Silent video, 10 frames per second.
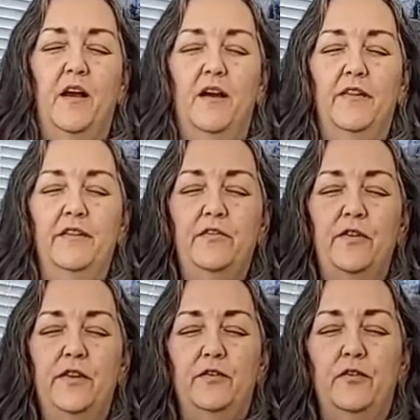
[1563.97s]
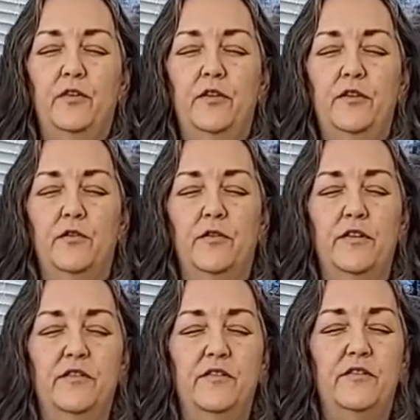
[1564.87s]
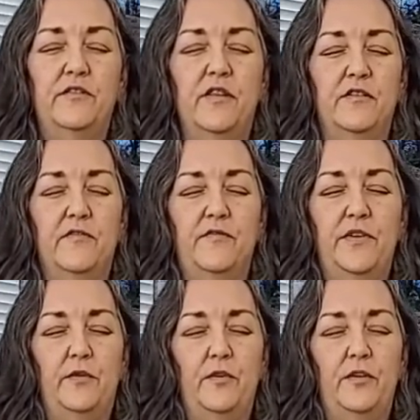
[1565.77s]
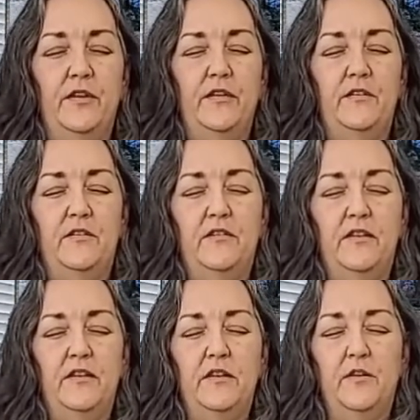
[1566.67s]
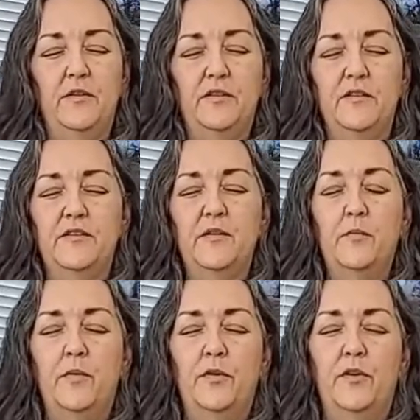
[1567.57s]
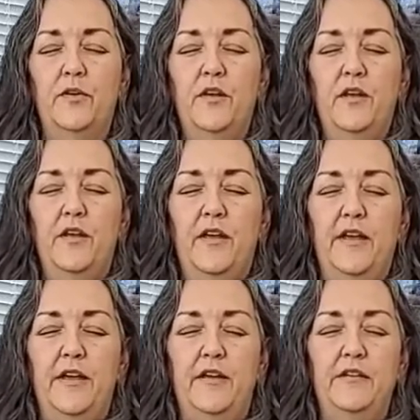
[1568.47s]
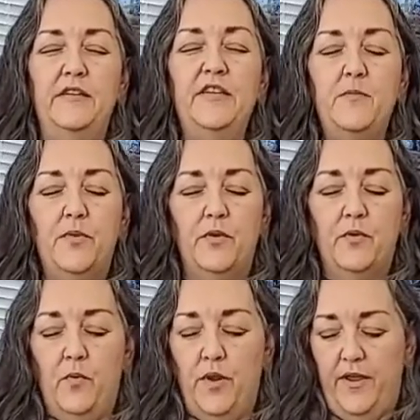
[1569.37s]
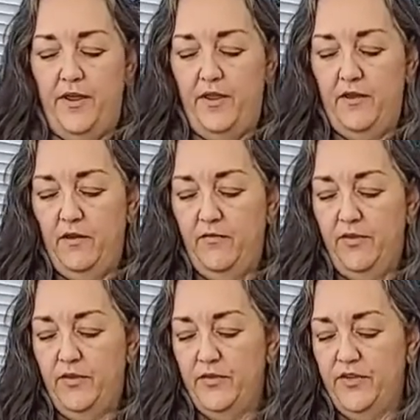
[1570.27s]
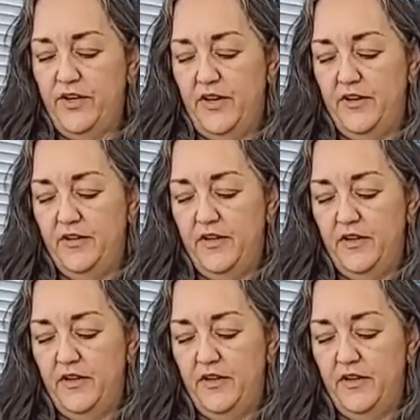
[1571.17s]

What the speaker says: this feels good or this doesn't feel good. It's a simpler and deeper way of understanding.